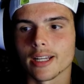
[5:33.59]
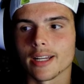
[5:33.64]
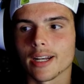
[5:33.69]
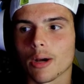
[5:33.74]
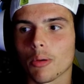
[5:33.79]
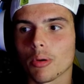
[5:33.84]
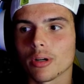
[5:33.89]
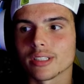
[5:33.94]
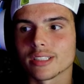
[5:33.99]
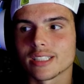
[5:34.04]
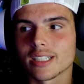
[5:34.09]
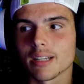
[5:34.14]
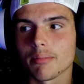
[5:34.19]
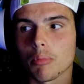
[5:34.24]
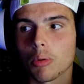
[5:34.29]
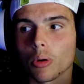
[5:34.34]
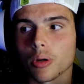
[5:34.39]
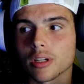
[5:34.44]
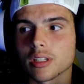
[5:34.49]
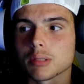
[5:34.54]
and I want to
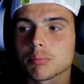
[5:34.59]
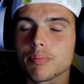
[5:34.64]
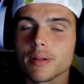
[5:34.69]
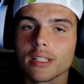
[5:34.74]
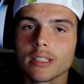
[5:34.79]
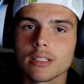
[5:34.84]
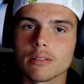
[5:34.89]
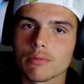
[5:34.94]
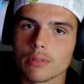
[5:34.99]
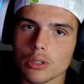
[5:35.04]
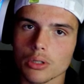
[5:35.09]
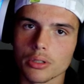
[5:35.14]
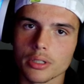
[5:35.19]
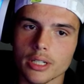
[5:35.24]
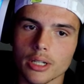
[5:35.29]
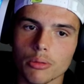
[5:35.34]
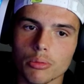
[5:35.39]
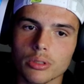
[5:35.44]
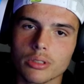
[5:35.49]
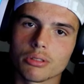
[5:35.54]
see a more expensive
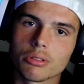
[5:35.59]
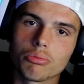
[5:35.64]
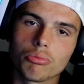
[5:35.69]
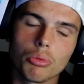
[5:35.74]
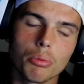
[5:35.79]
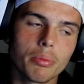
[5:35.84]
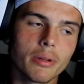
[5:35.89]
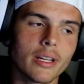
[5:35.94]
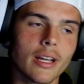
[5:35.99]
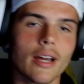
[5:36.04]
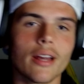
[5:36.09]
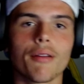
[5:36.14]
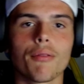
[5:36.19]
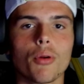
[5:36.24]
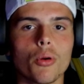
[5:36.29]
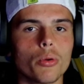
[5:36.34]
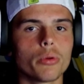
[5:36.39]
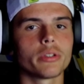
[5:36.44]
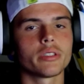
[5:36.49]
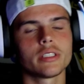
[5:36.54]
Logia, which will be kind
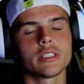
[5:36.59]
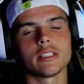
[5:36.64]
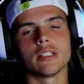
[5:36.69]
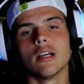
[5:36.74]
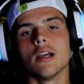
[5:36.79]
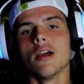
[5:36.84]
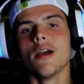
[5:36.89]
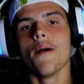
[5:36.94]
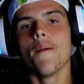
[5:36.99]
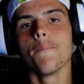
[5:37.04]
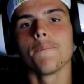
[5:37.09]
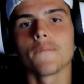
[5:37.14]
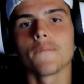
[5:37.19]
of cool to see.